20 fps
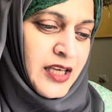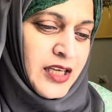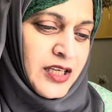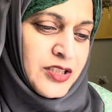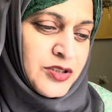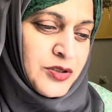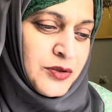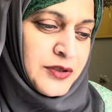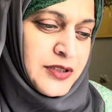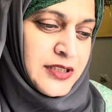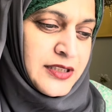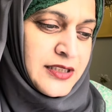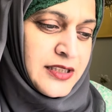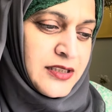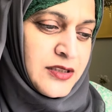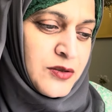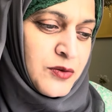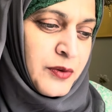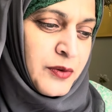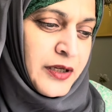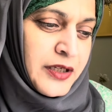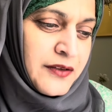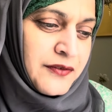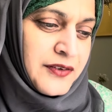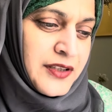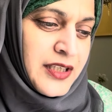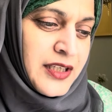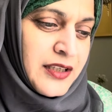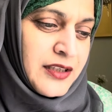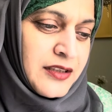So this is one of
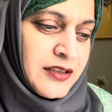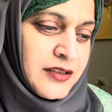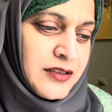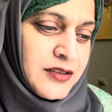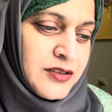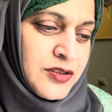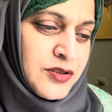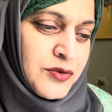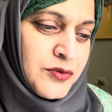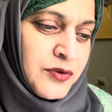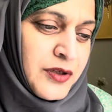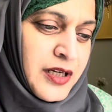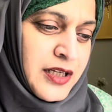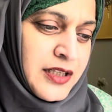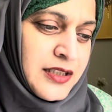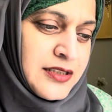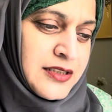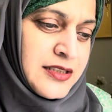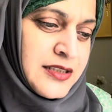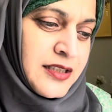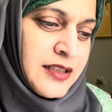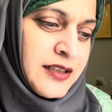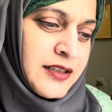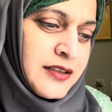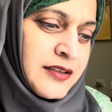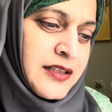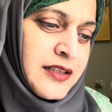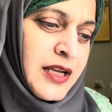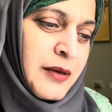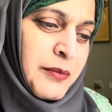the surahs,
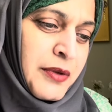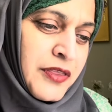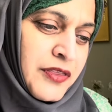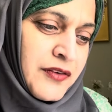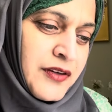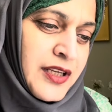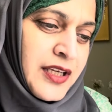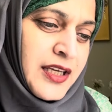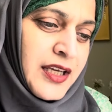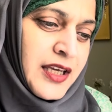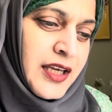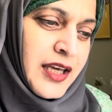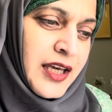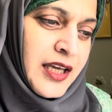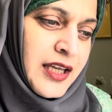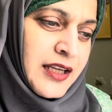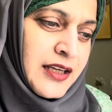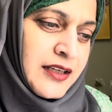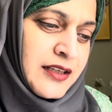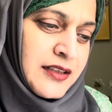number 3, and